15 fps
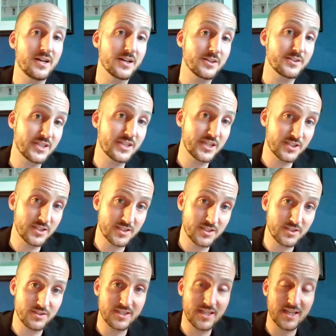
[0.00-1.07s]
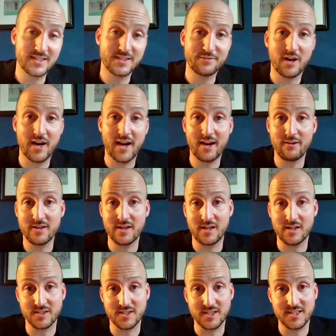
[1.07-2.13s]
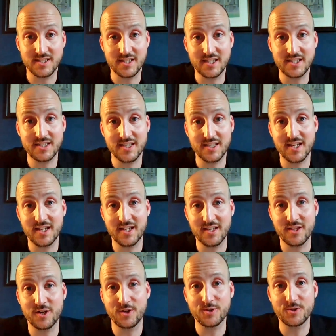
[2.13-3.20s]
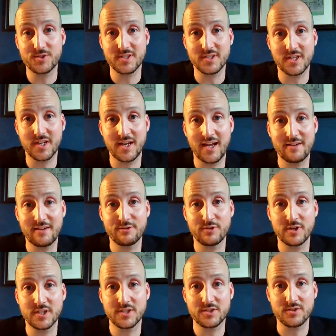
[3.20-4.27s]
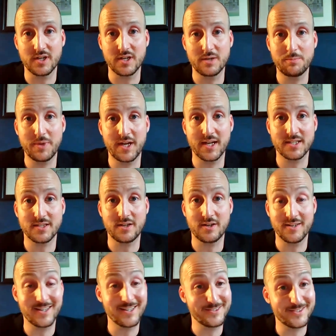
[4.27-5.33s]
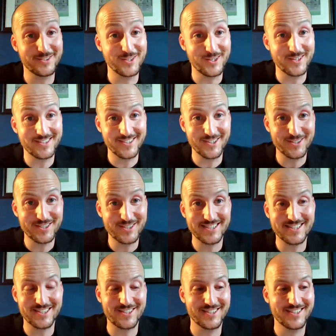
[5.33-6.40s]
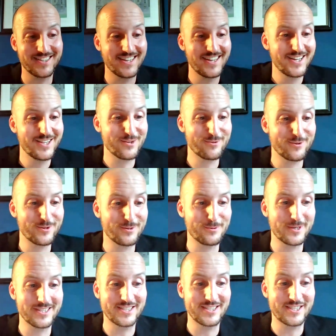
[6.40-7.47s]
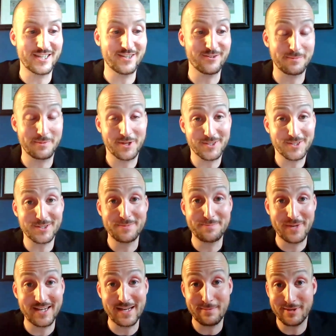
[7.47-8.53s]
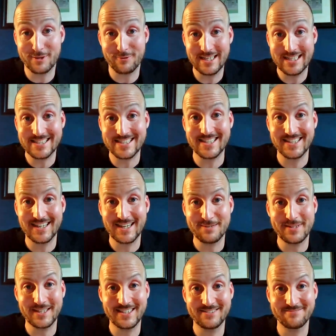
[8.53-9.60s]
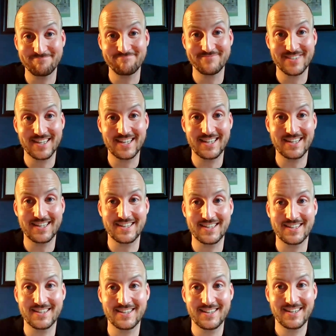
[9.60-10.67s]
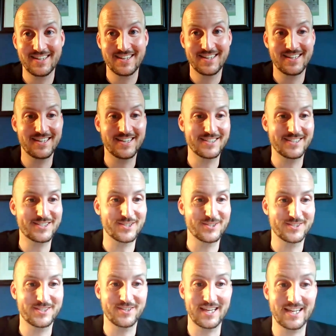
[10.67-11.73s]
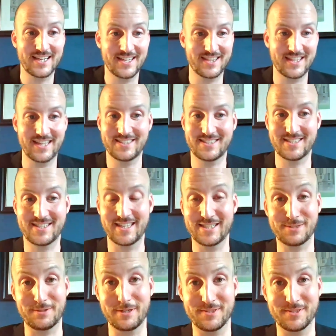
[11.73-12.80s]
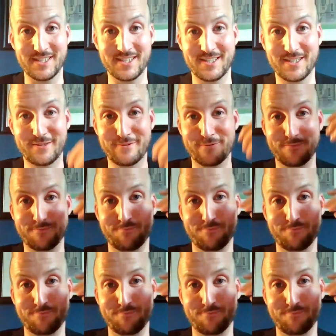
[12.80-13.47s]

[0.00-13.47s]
concessions to intensive agriculture as such, and those have a really strong impact on not just on the rural world in general, but also on pandemic risk. I mean, so that's what I was thinking of.